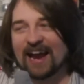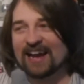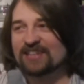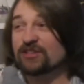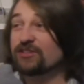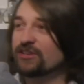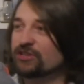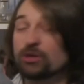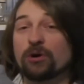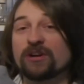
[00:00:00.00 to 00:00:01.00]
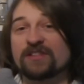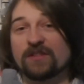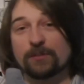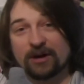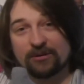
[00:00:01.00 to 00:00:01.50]
and the story
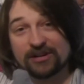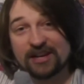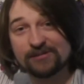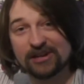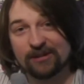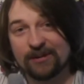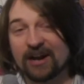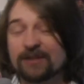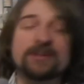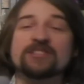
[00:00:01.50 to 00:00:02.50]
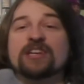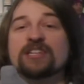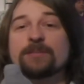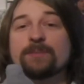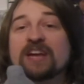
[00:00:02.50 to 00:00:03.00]
that the Banu Hakim tell about him is
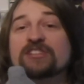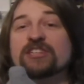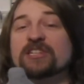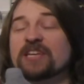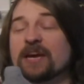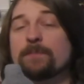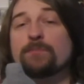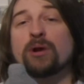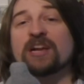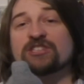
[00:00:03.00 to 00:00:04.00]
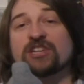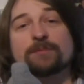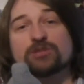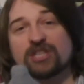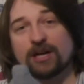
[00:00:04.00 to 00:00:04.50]
that he basically embraced
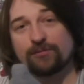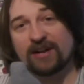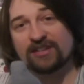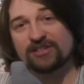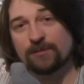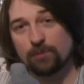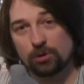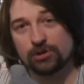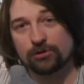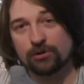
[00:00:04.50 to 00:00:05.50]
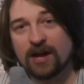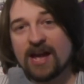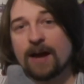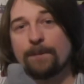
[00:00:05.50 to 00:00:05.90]
himself as a mortal